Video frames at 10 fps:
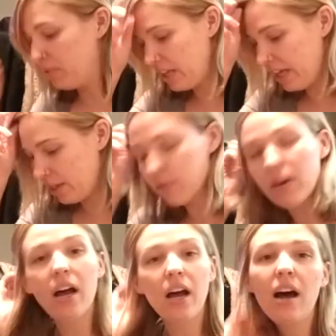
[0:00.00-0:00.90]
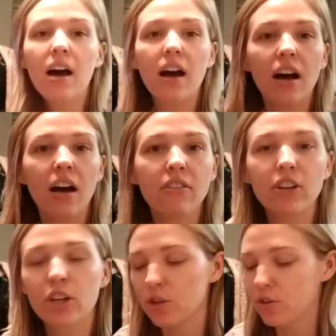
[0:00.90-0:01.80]
plethora of
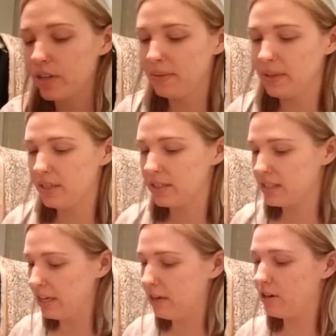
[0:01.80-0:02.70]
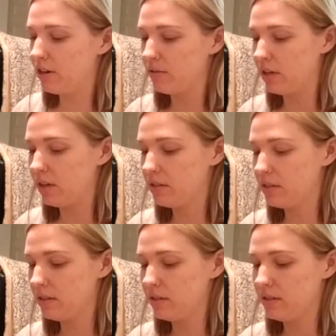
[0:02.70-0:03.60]
creepy scarecrow
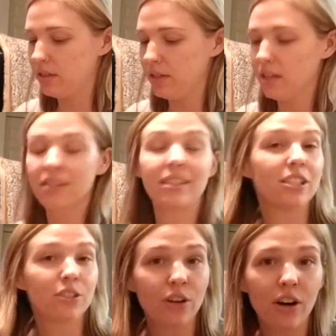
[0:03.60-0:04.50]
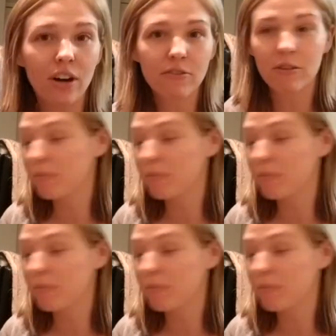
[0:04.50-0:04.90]
dolls. These are all from